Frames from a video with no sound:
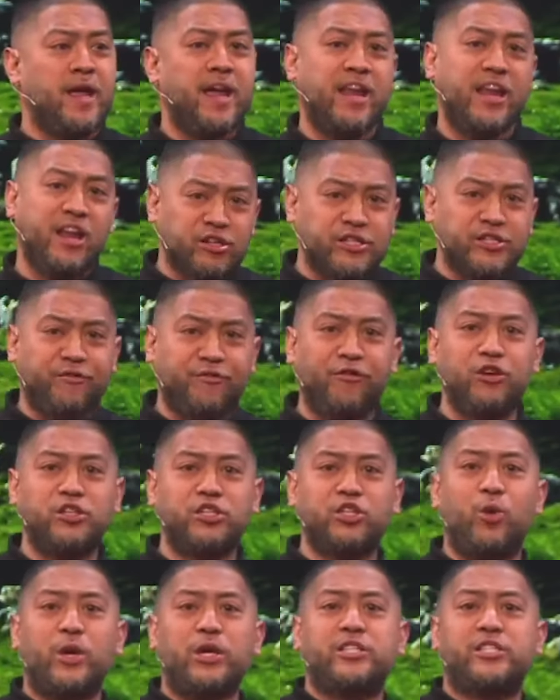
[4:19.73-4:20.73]
And here's the
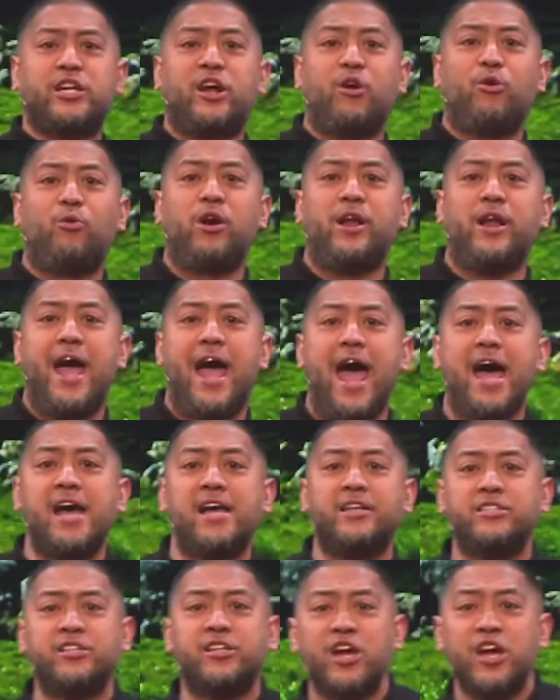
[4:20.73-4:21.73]
first question I want to
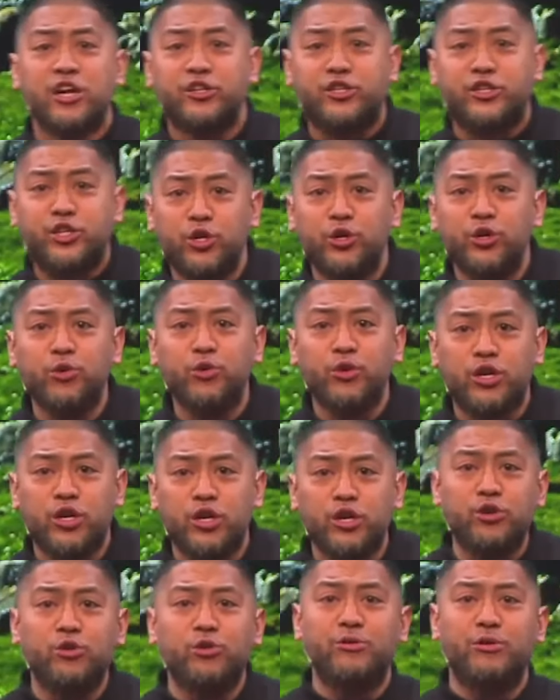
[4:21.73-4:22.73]
ask. Do
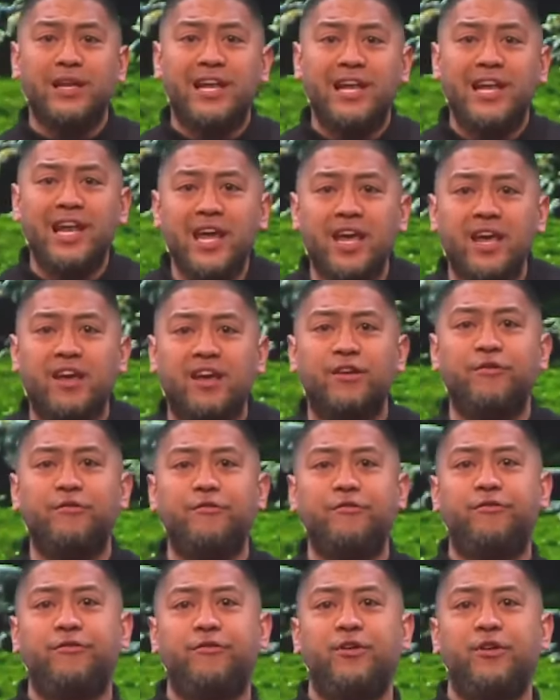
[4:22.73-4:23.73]
you
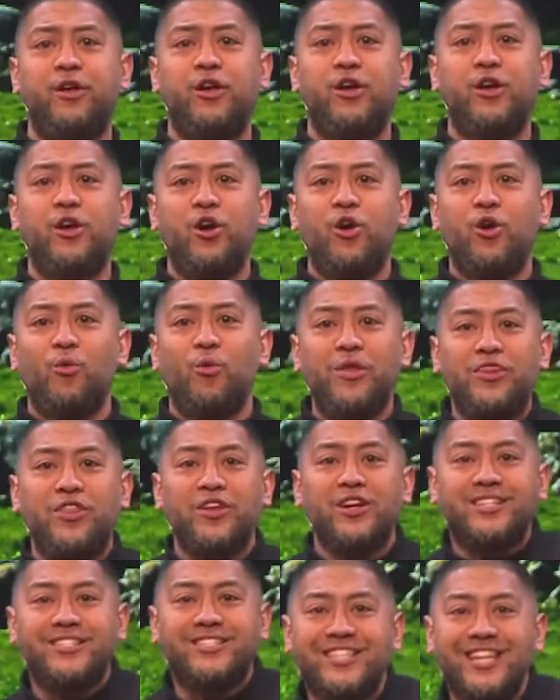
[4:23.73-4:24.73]
live
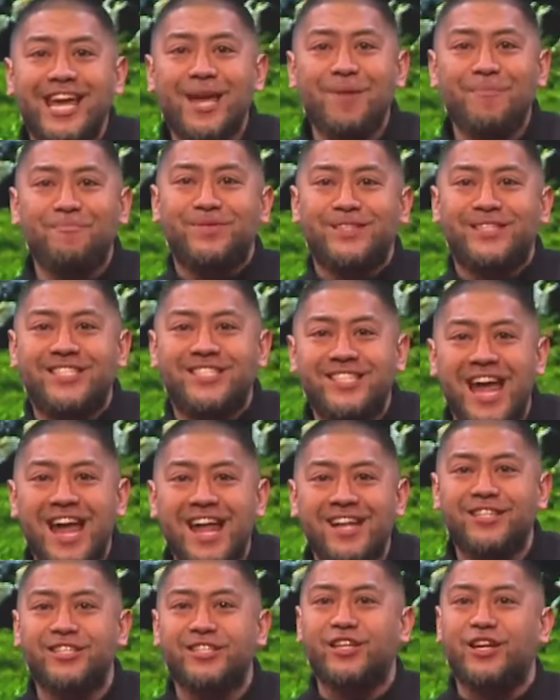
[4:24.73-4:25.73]
with a deep
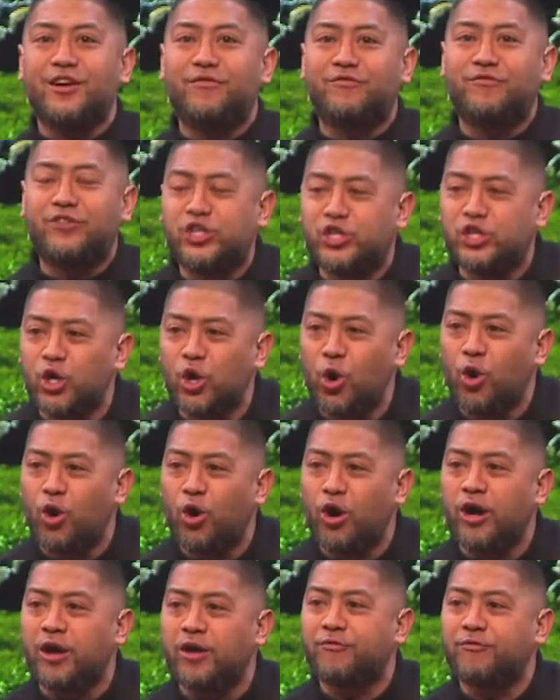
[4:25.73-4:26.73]
sense of
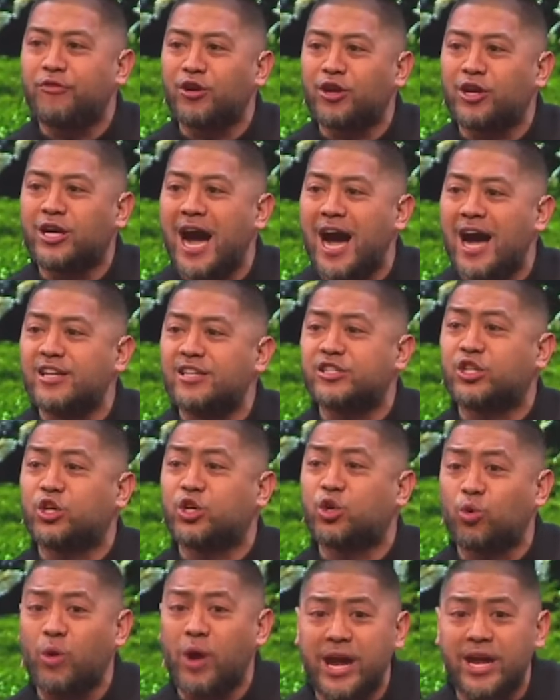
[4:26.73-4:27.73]
joy for God's
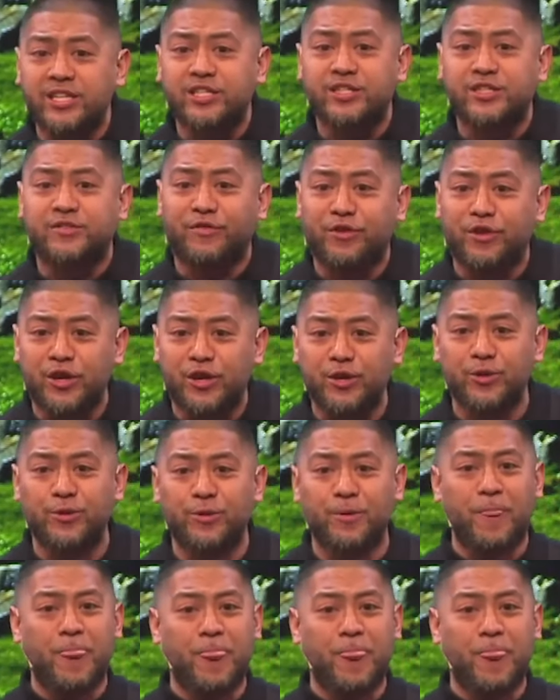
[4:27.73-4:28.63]
grace for you?